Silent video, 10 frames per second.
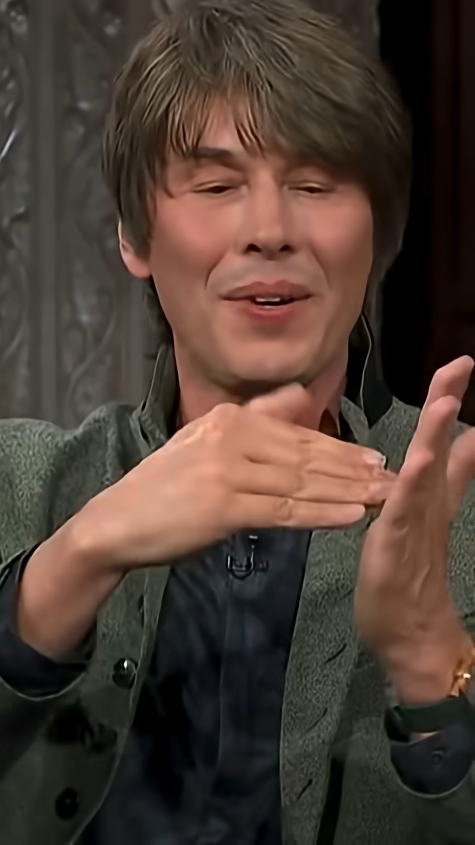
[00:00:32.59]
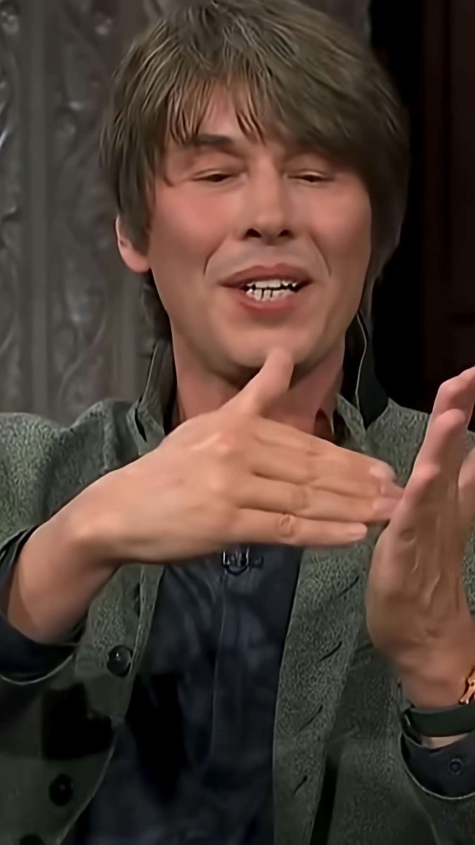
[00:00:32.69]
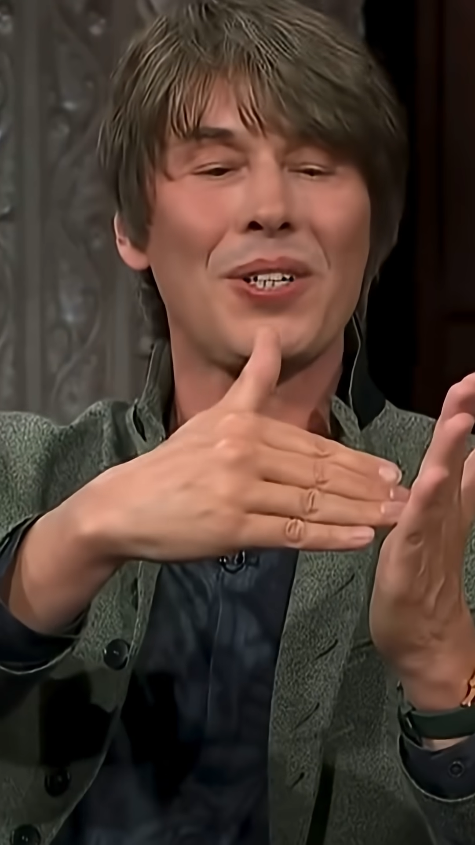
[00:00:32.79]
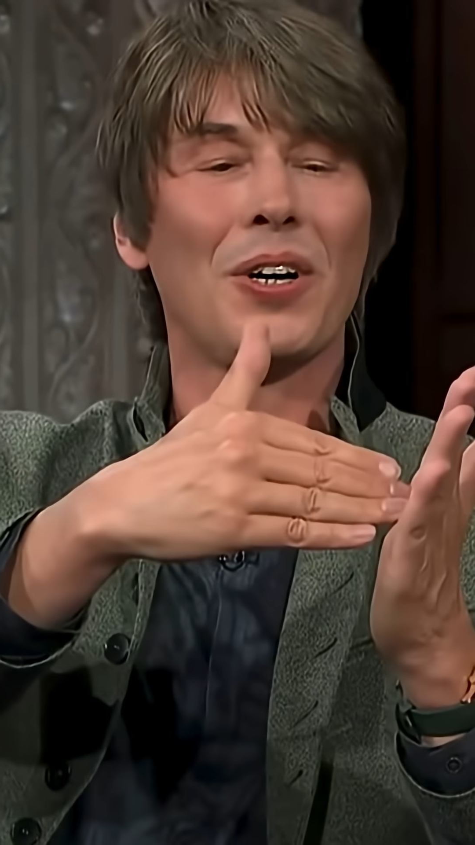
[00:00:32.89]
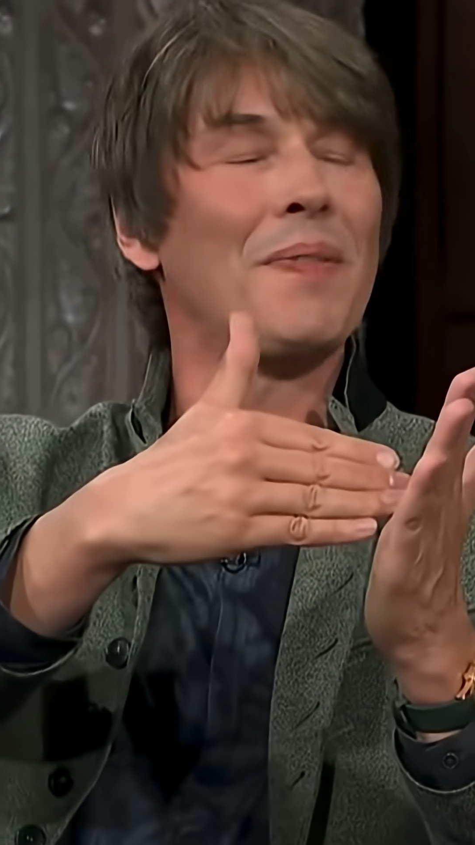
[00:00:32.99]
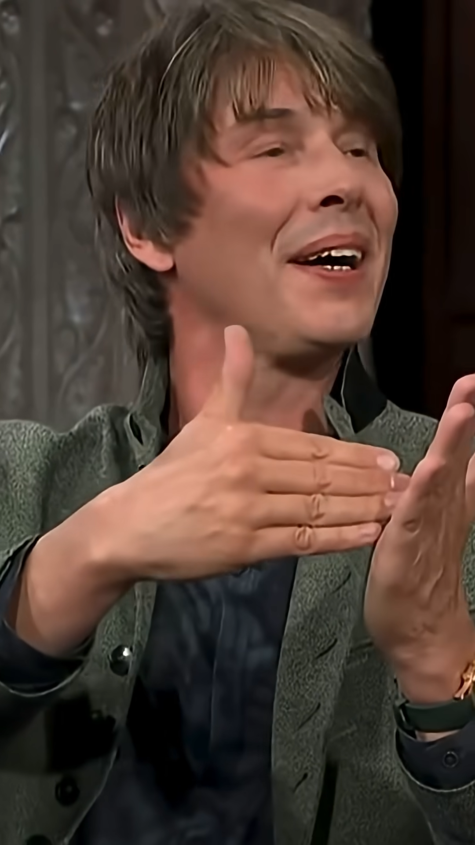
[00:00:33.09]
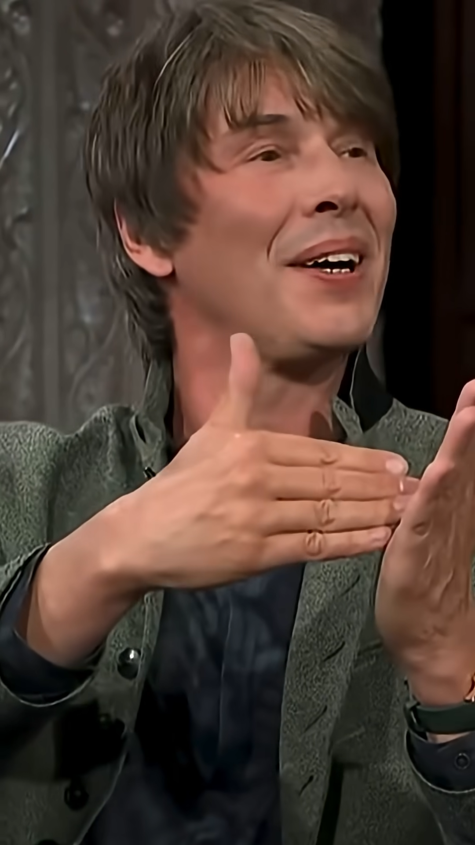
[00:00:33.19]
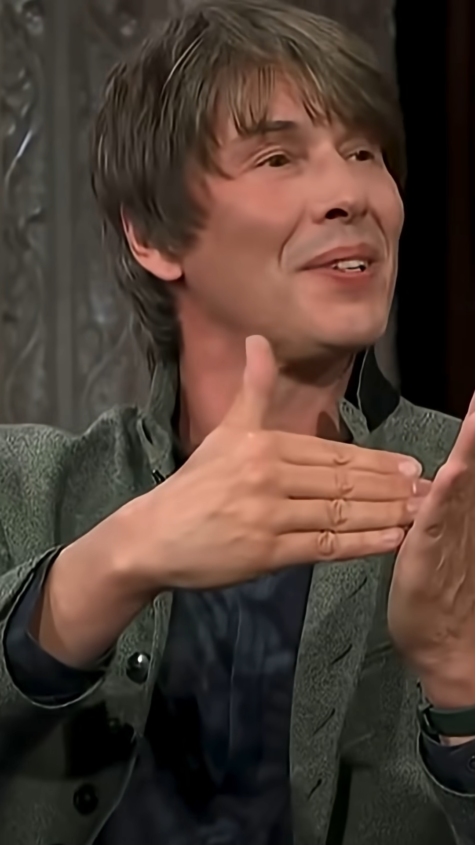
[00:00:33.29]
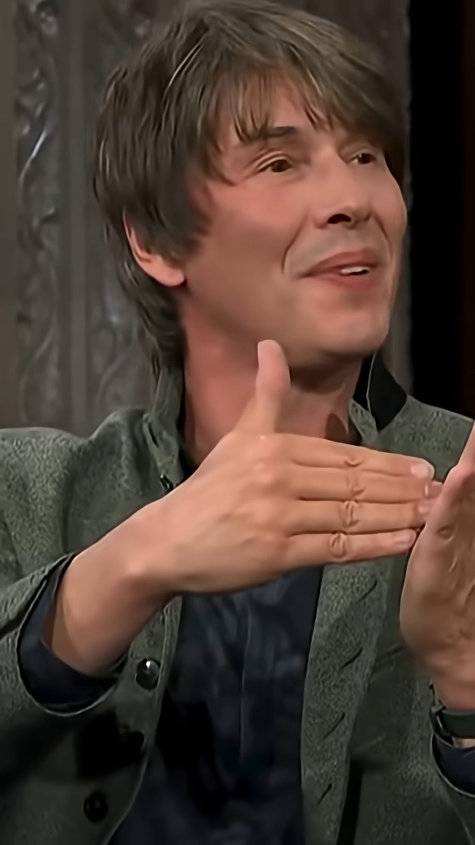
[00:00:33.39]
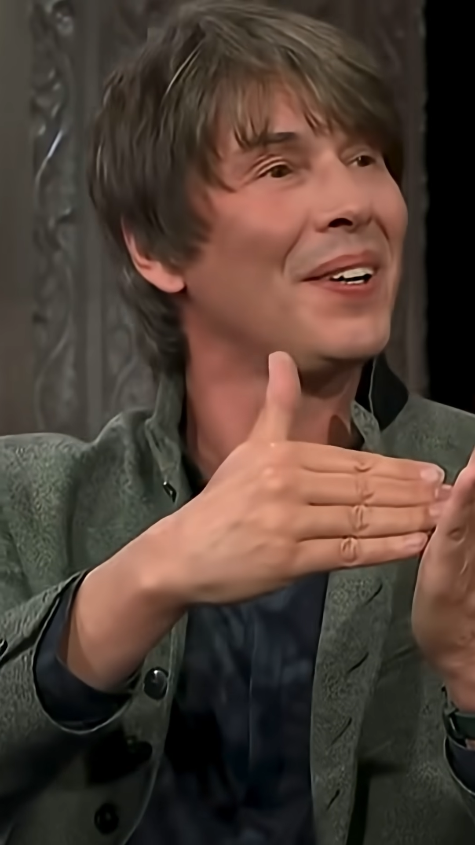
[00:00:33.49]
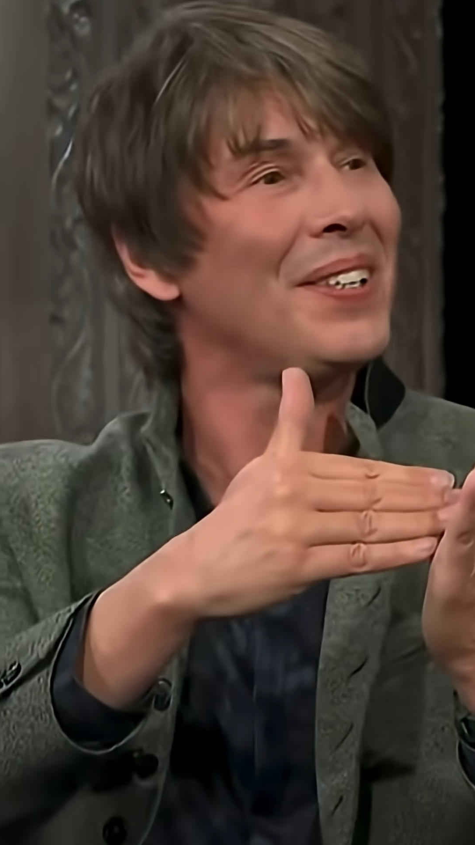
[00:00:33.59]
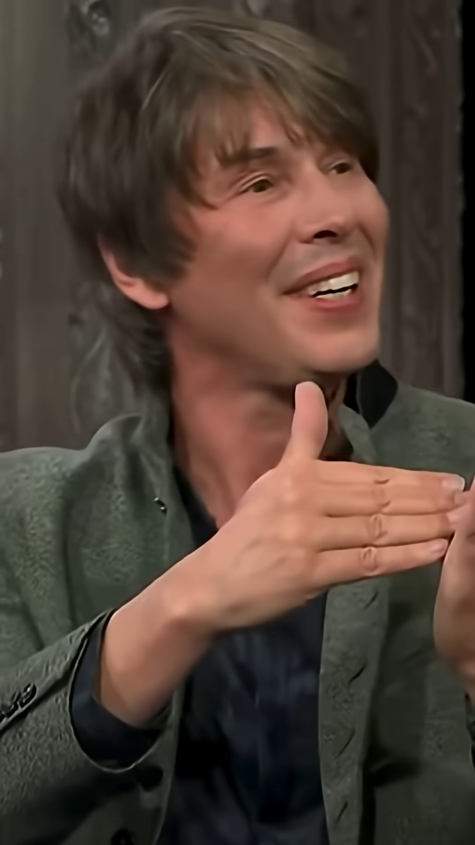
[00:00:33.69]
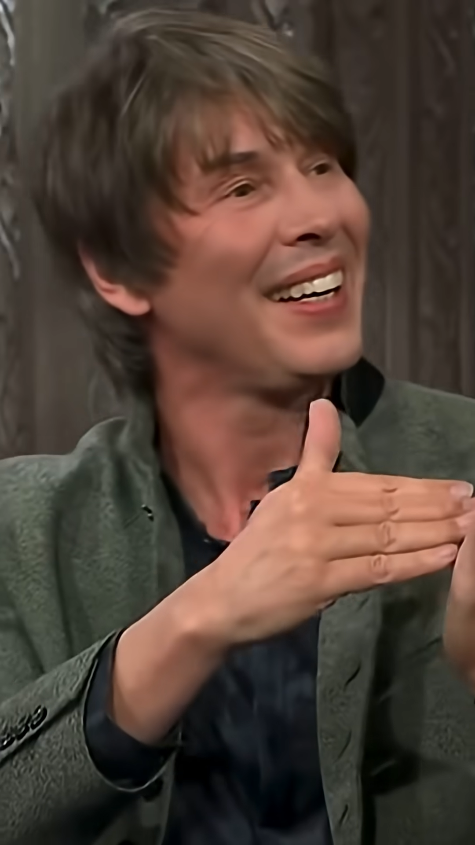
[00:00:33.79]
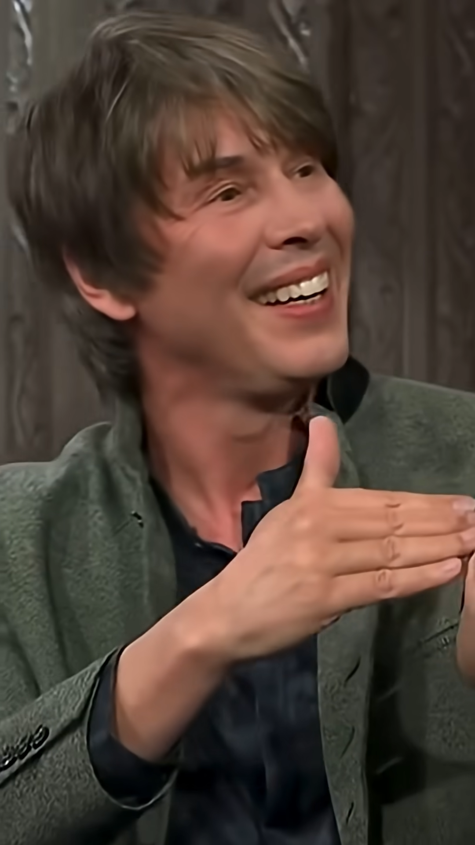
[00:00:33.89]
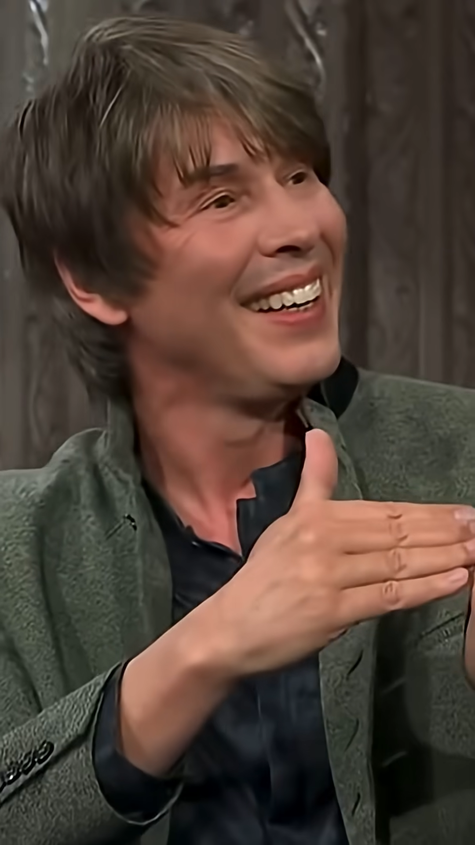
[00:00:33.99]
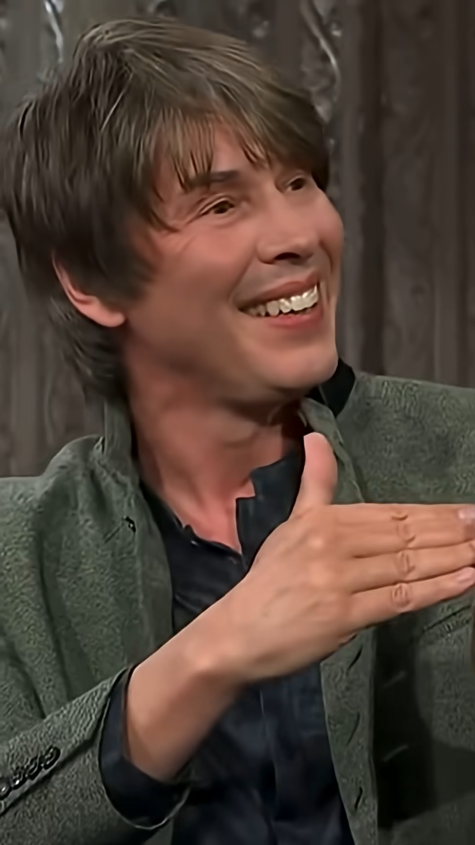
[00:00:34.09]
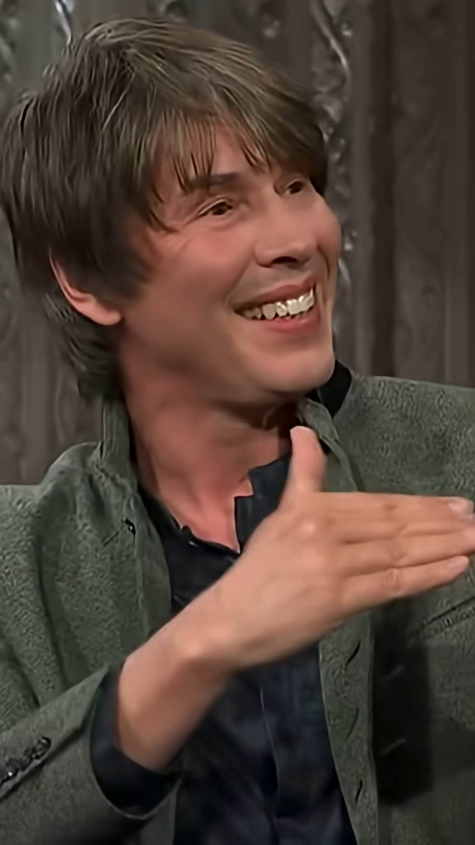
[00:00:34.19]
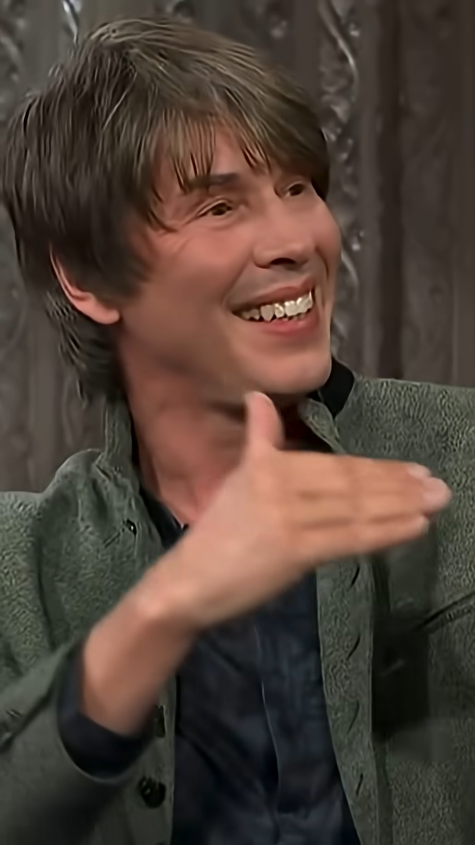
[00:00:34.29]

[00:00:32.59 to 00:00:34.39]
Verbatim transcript: when you talk about cosmology. There's